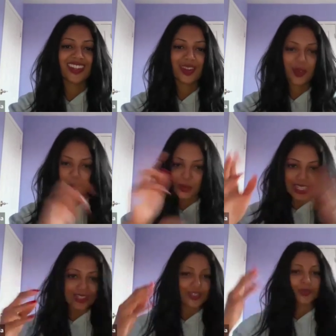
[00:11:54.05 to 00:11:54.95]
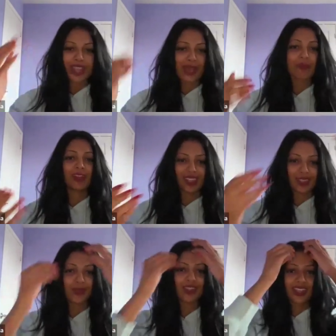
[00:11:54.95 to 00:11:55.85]
The research was happening, like
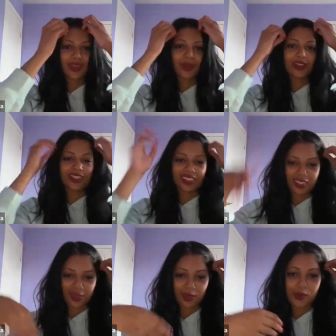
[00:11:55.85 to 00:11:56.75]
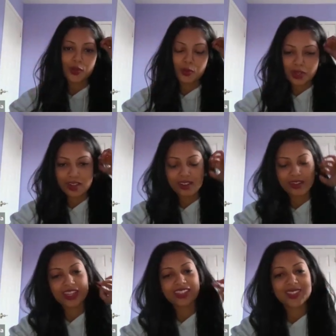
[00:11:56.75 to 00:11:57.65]
you said, with YouTube and all of
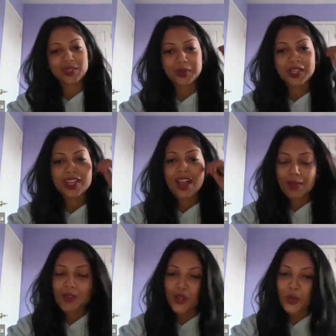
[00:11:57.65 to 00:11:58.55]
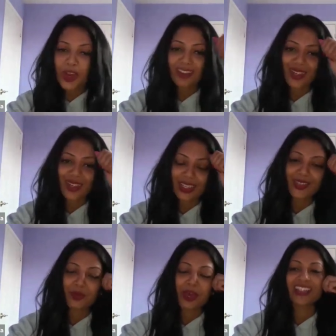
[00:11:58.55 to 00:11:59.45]
that. So I'm sure you have a lot
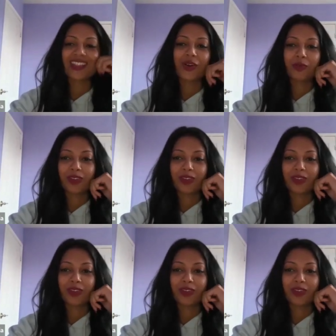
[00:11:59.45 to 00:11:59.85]
to pass on,